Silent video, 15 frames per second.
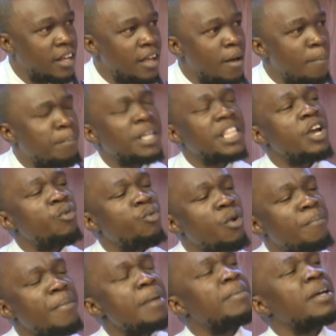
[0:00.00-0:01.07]
But they'll
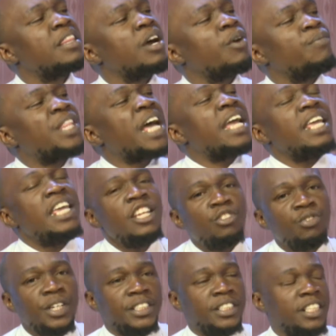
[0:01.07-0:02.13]
remember the
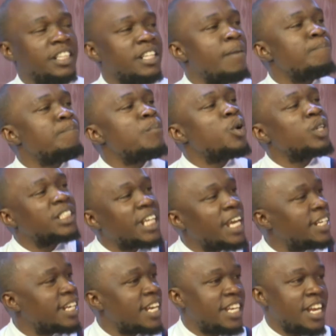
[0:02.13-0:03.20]
interesting, the most
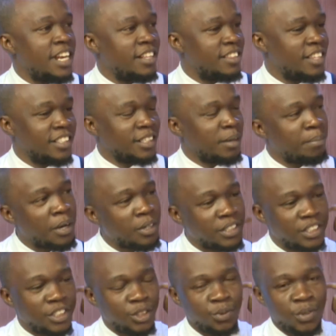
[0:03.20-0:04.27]
entertaining things about
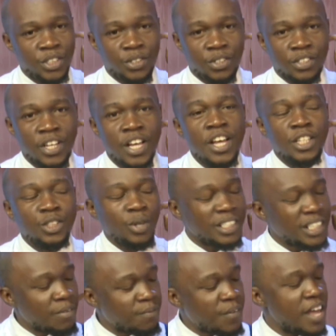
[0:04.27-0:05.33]
situations. So as
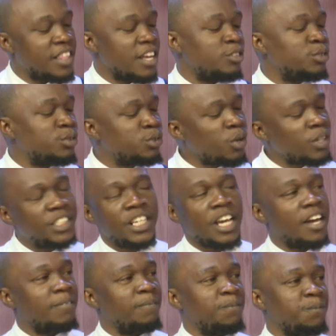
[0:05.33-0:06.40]
a father,
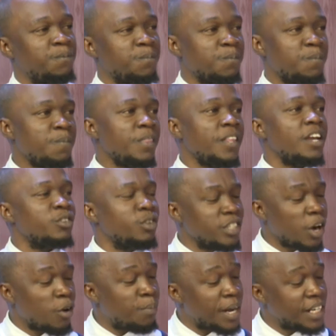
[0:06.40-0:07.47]
totia
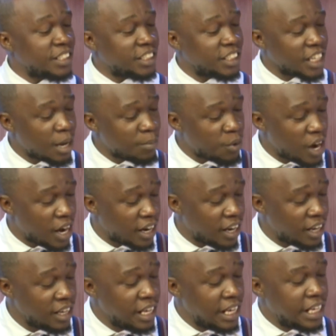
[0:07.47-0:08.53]
kupanishinga
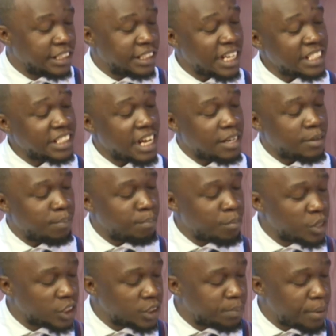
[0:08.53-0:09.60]
mwana, it's just that
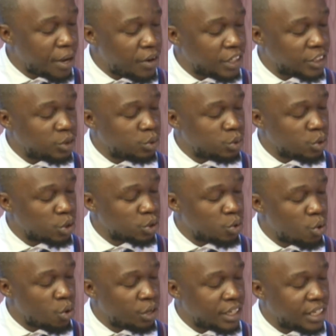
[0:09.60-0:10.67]
most parents do not
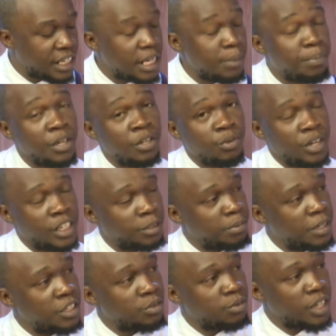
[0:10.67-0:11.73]
go deep into
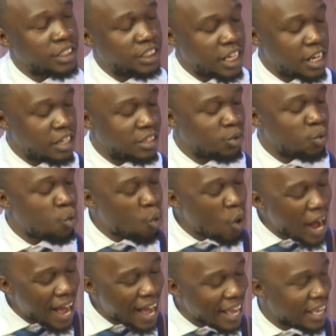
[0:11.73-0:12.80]
explaining to the child
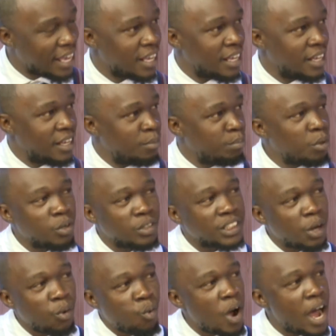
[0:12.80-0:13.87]
why. Because
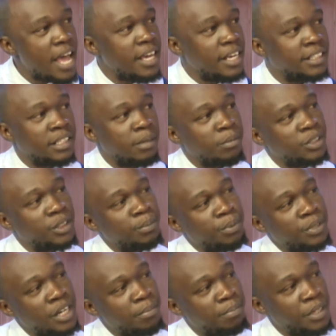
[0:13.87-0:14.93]
the why is the most
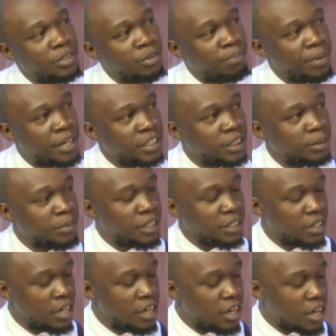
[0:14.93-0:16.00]
important bit of punishment,
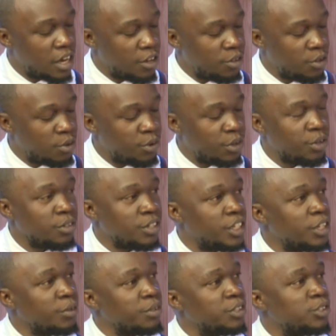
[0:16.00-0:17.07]
you know, when you're
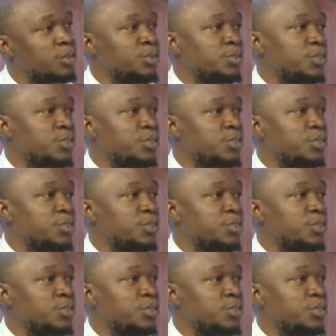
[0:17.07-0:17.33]
dealing with children.